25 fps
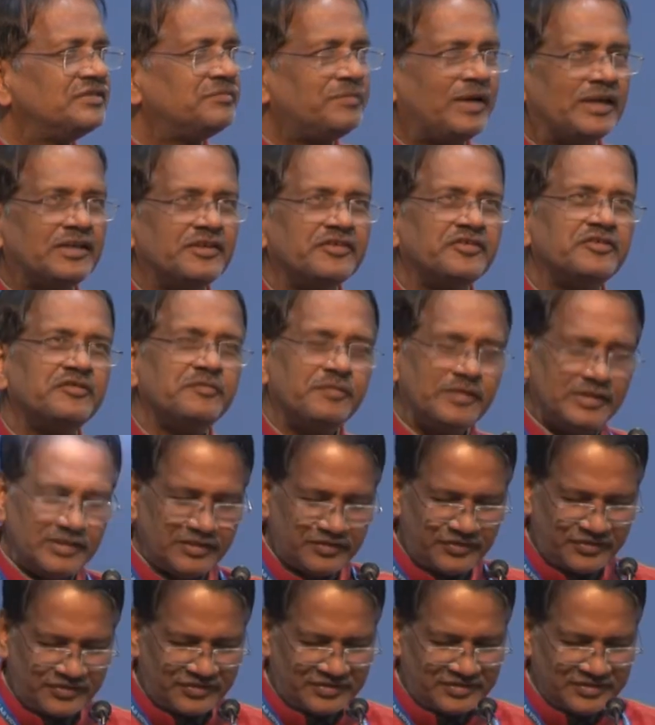
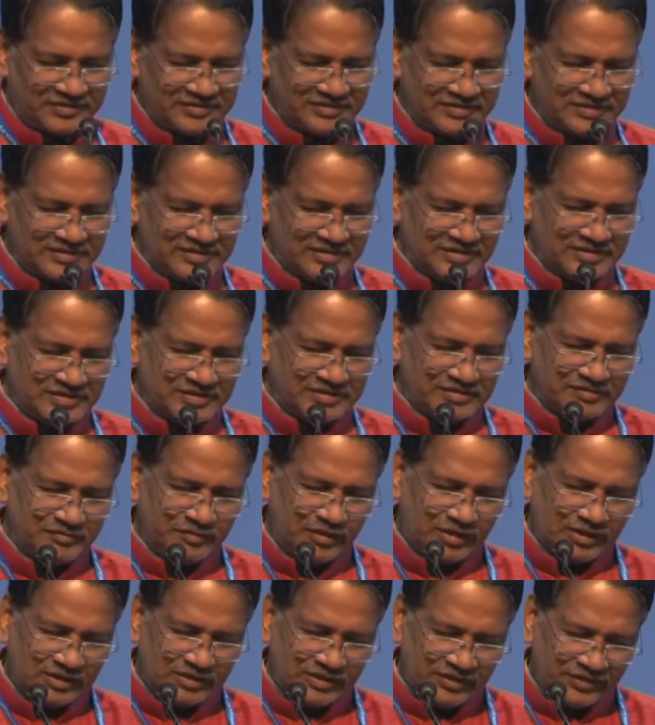participants
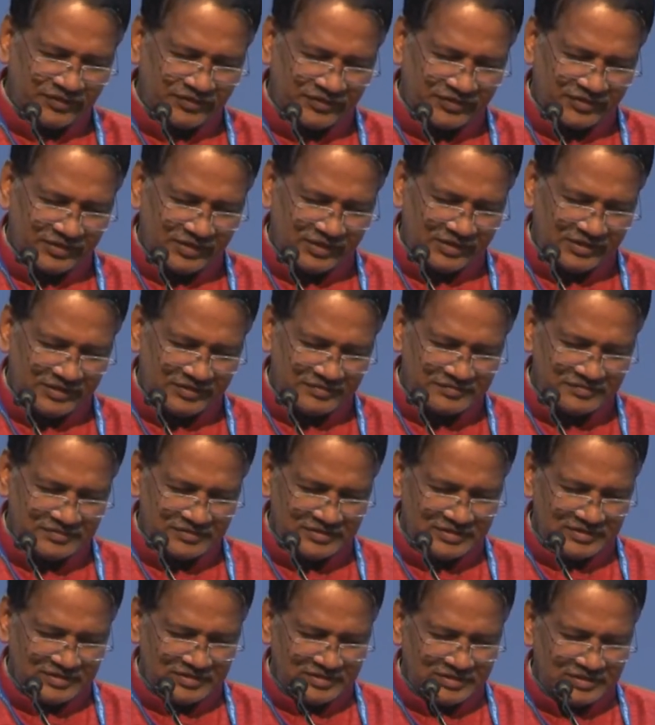for this
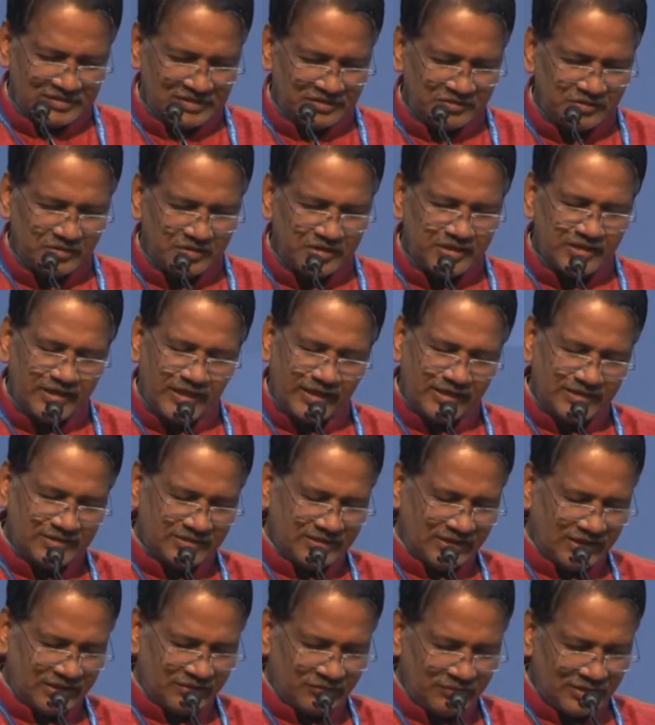
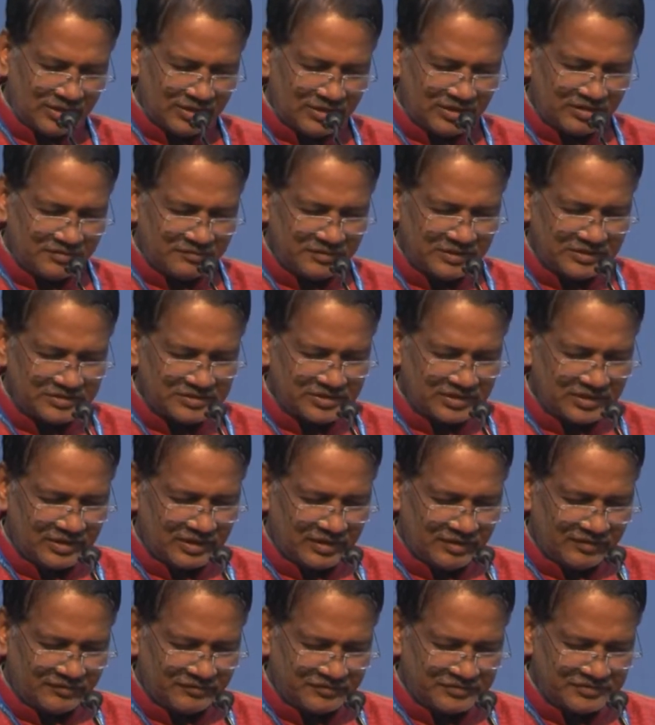29th Annual Convention
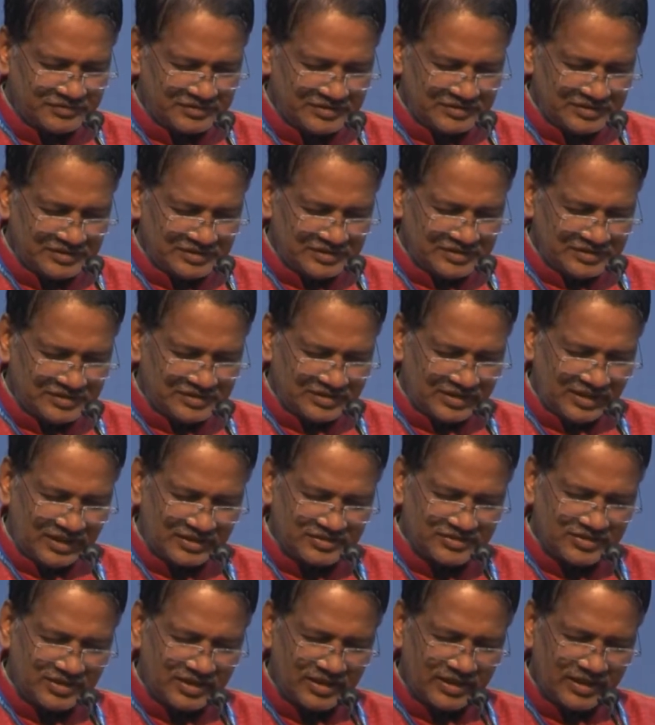of
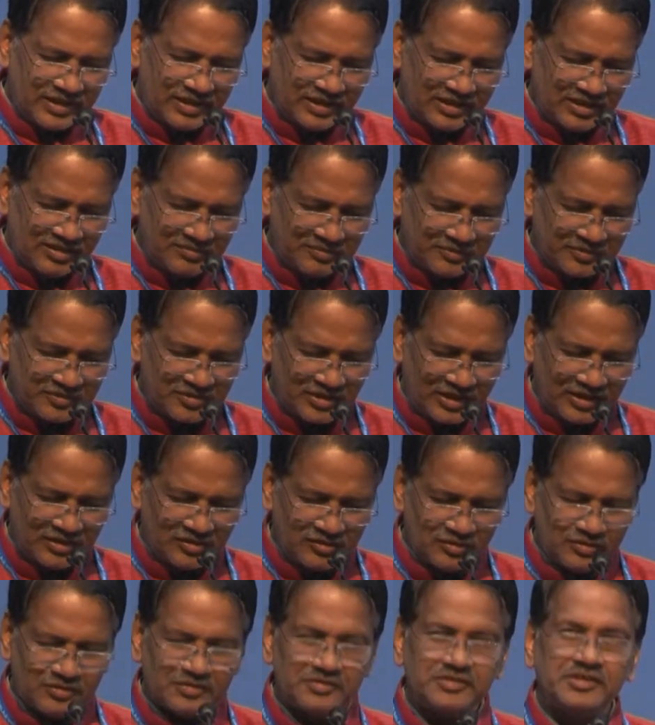National Academy of
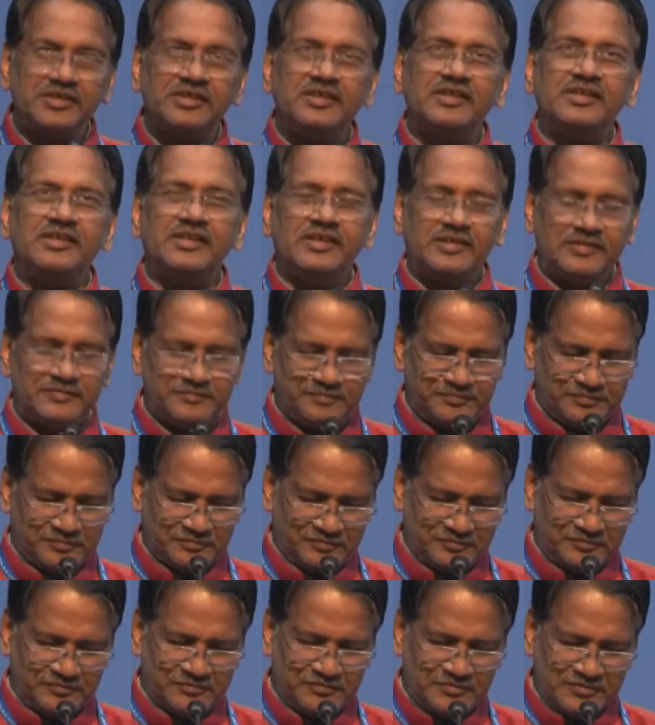Psychology, India.
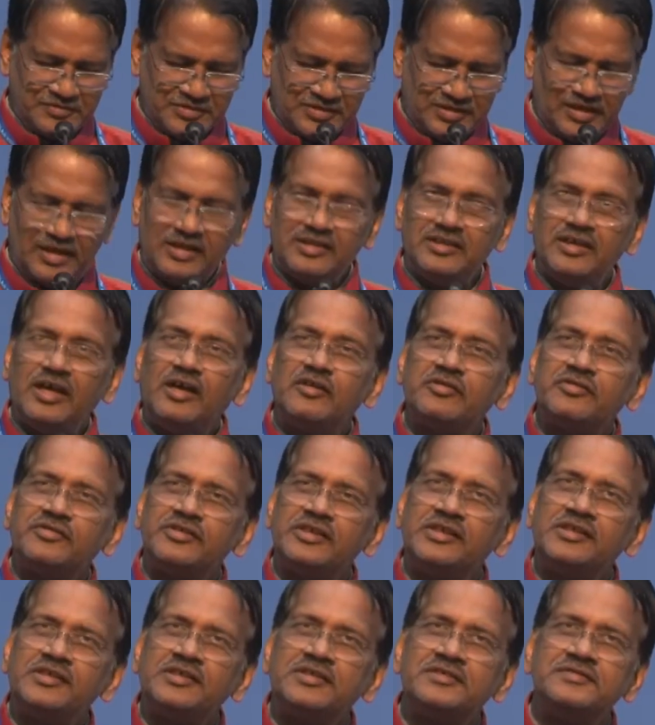At the
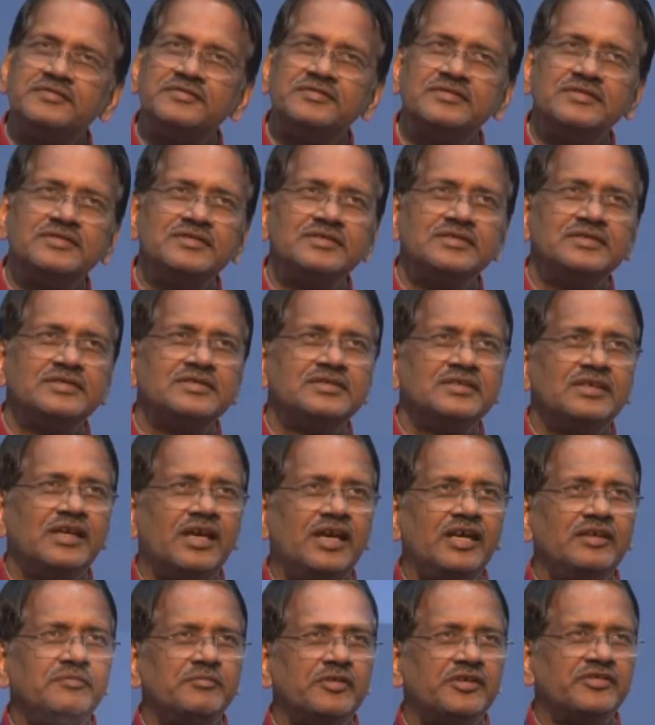outset,
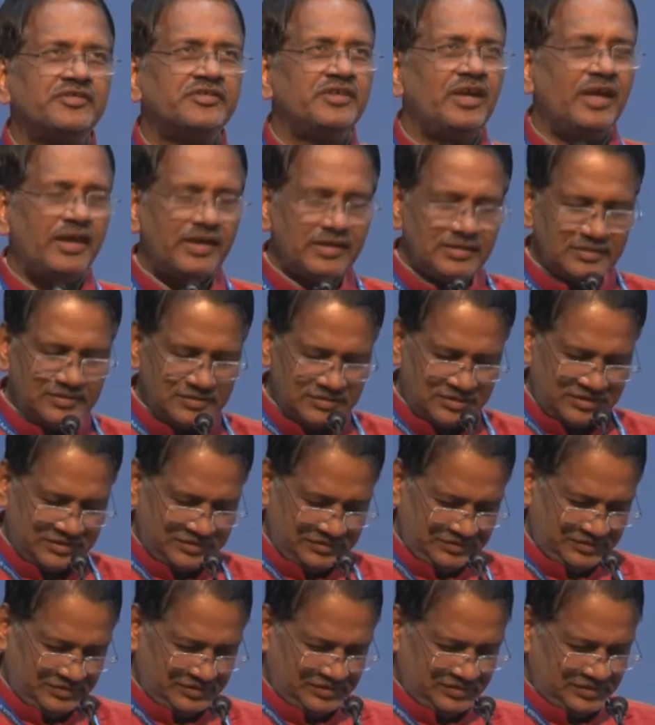I must thank
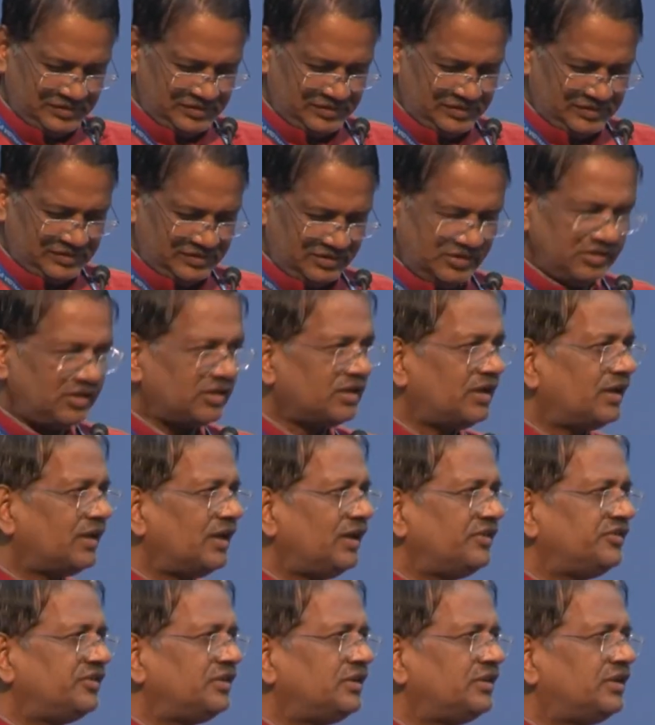the
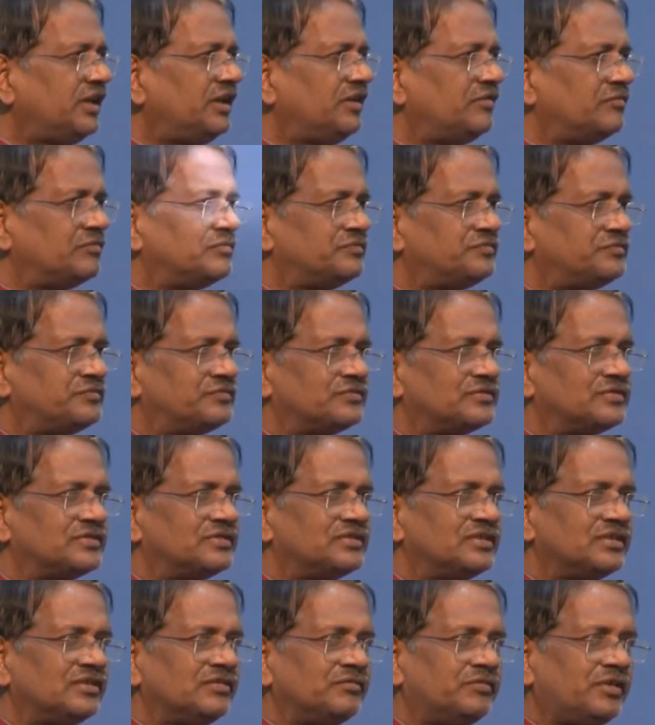organizing team
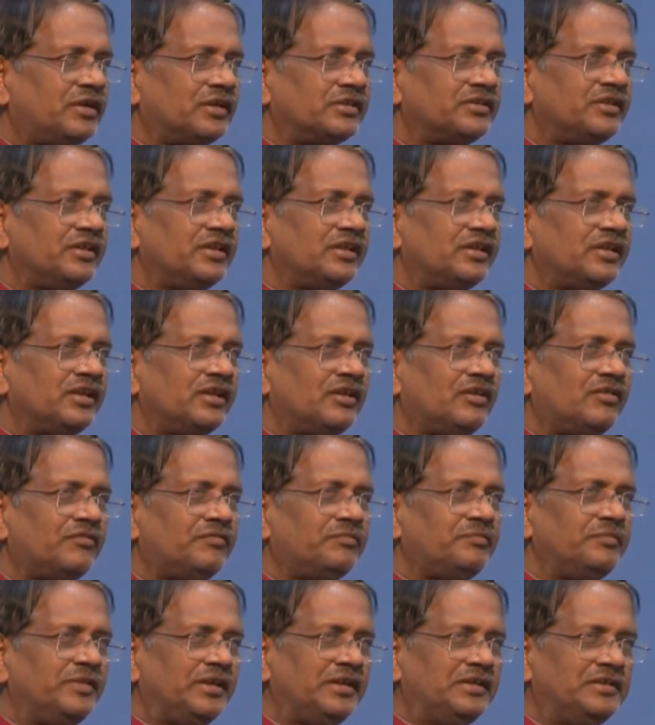for thinking
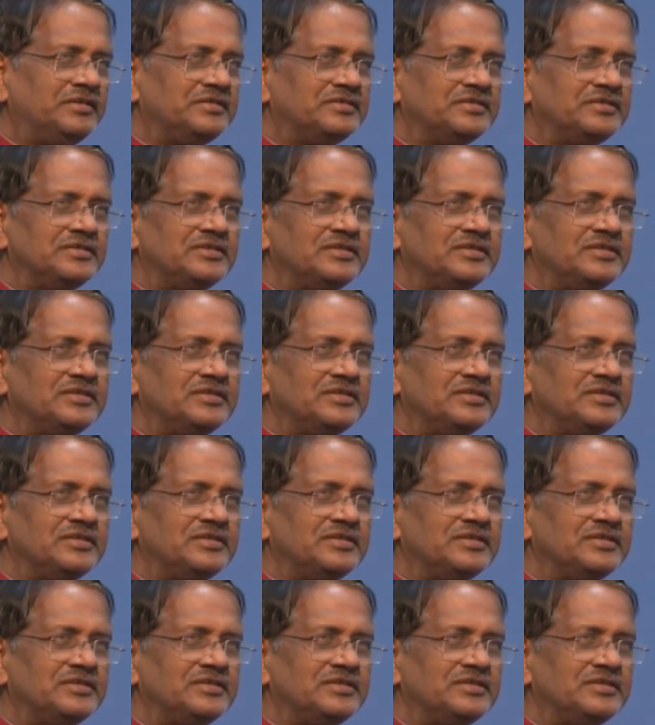of me